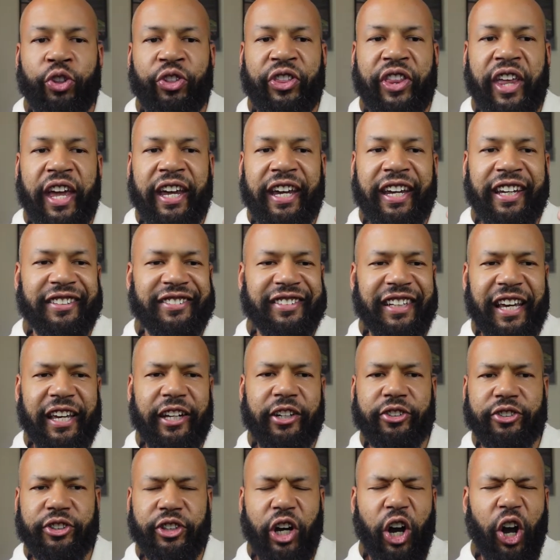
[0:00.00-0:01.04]
his
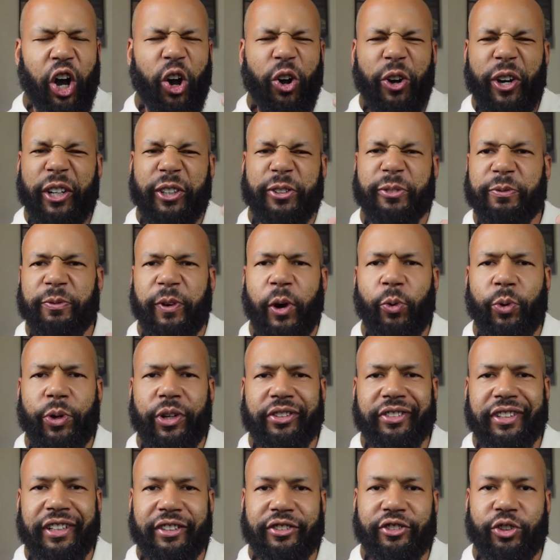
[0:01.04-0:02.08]
energy, all his
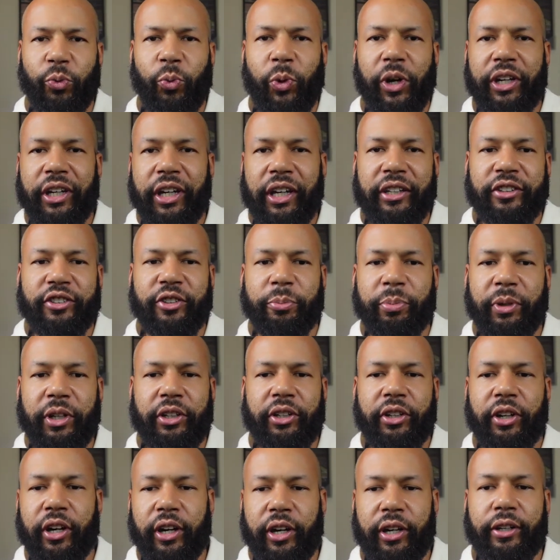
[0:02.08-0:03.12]
focus into what needed to be
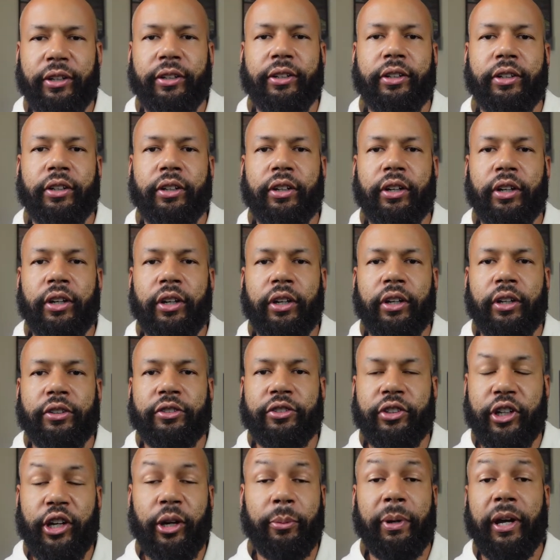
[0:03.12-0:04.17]
done
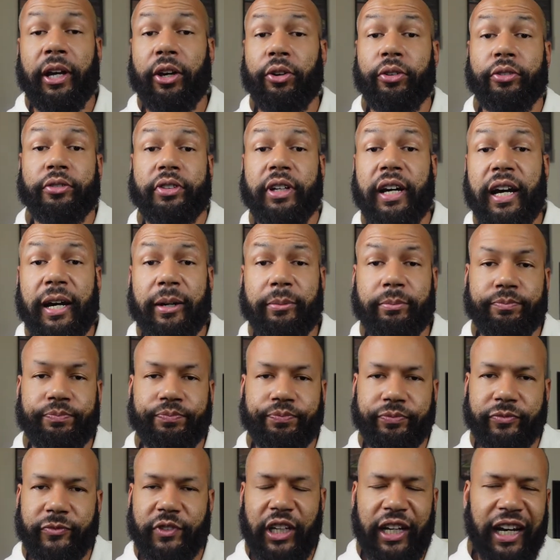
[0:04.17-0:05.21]
to come out on top.
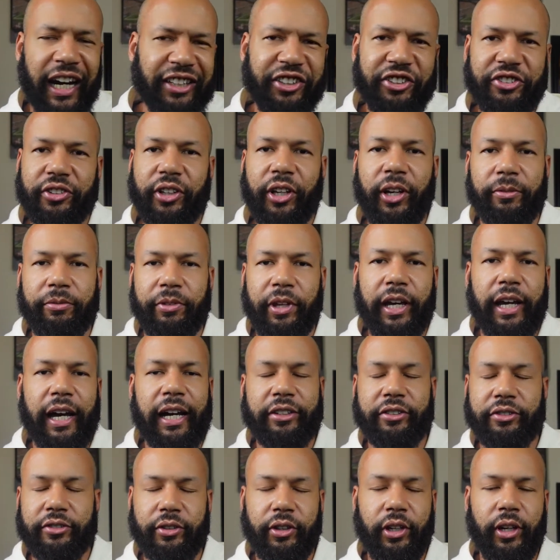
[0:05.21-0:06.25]
And I just love that. I
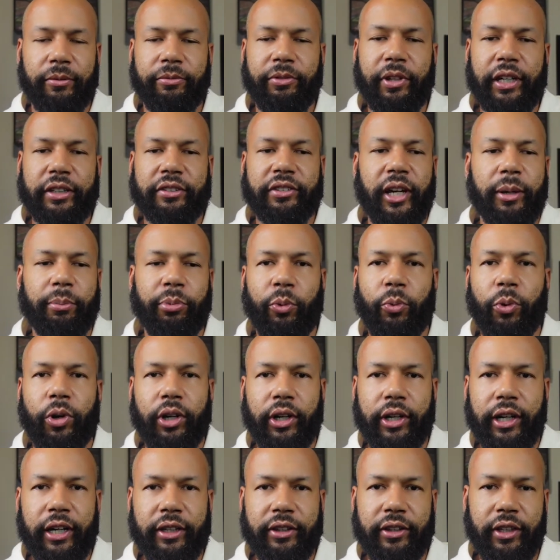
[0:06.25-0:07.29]
just love that type of
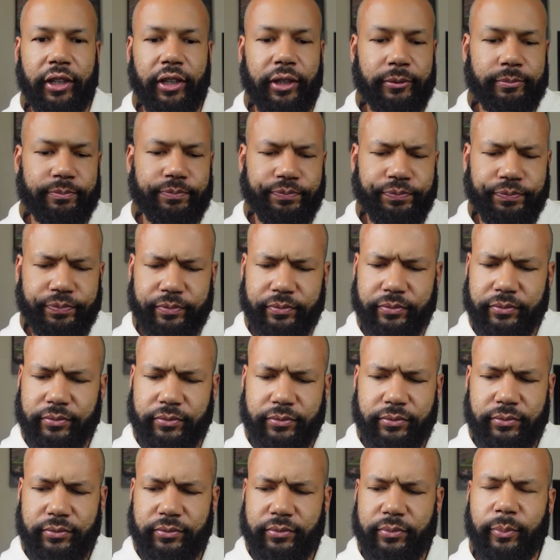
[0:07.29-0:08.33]
work ethic.
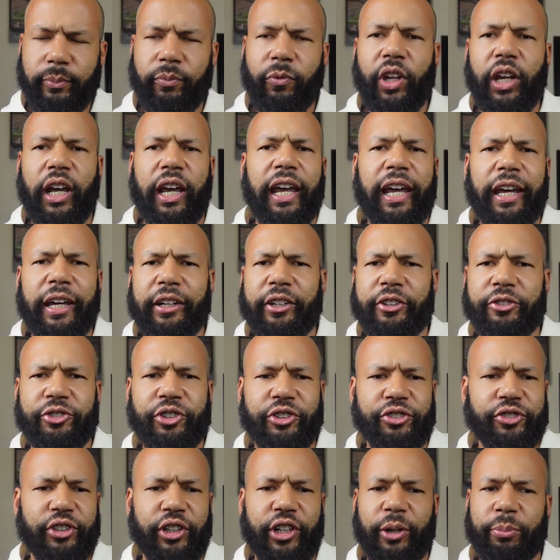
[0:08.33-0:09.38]
And there's
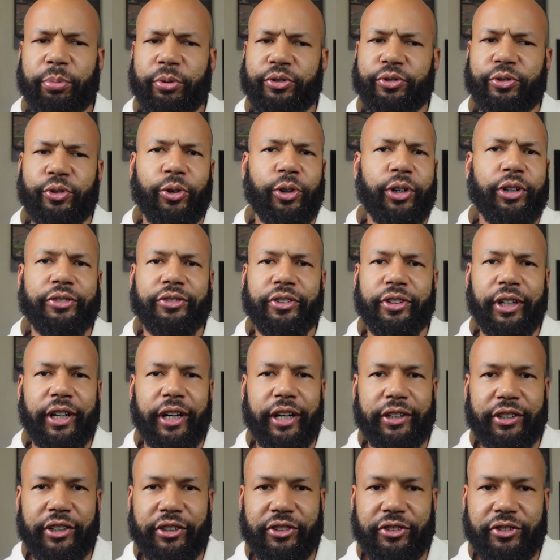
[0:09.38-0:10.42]
just a couple stories in
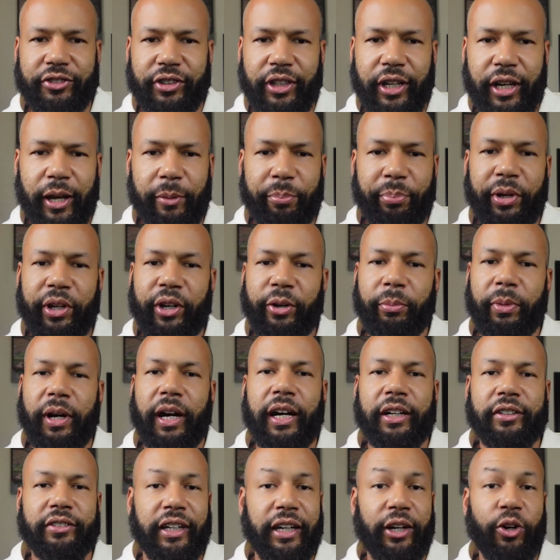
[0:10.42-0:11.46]
there just
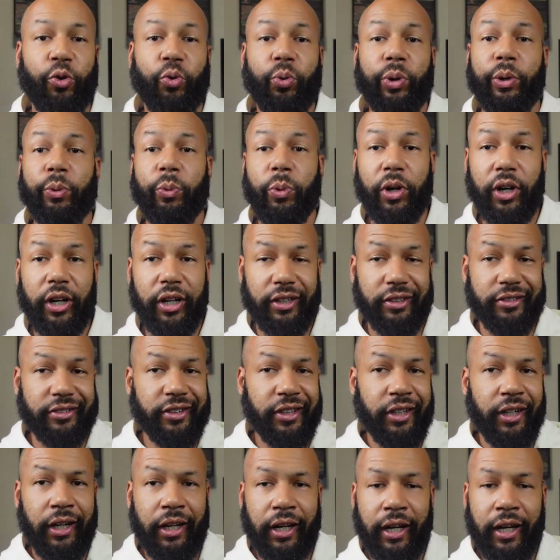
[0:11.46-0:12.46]
epitomize like who he was.